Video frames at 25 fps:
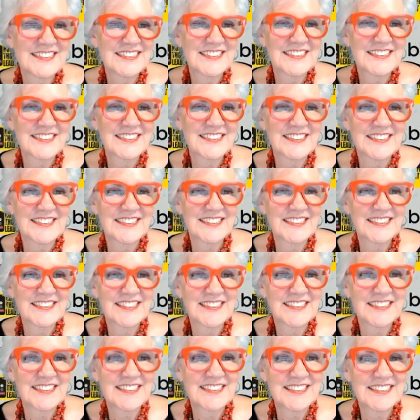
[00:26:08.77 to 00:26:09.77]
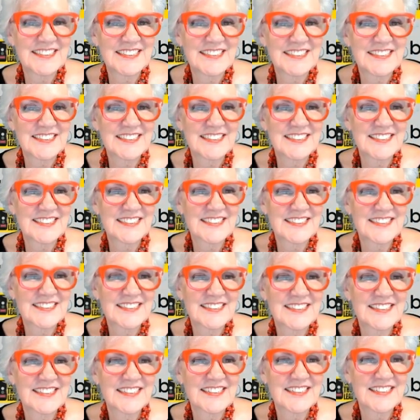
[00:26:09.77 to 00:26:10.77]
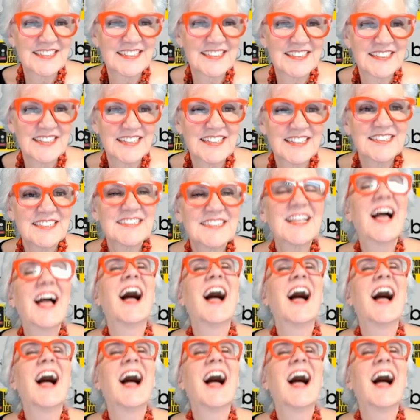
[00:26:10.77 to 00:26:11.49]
(not speaking)